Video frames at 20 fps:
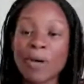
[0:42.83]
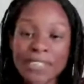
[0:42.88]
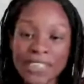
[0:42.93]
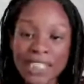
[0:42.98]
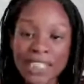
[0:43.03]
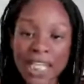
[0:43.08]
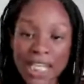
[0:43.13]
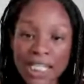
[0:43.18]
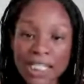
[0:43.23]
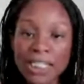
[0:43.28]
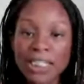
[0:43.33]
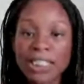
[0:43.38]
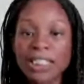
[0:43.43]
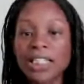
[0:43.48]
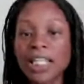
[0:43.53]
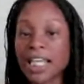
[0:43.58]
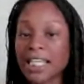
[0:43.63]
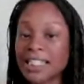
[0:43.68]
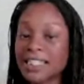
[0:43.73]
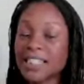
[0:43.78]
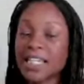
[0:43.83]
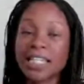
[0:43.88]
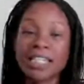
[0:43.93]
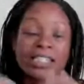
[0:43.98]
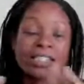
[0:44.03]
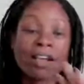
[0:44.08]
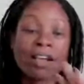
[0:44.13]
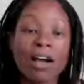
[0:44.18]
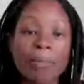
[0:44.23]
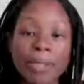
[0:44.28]
This one mistake,
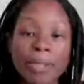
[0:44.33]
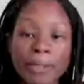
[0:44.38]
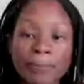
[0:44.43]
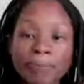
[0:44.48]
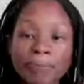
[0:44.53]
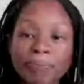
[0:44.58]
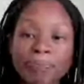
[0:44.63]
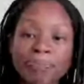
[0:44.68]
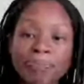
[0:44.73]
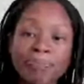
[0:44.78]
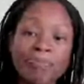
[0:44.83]
like I said, is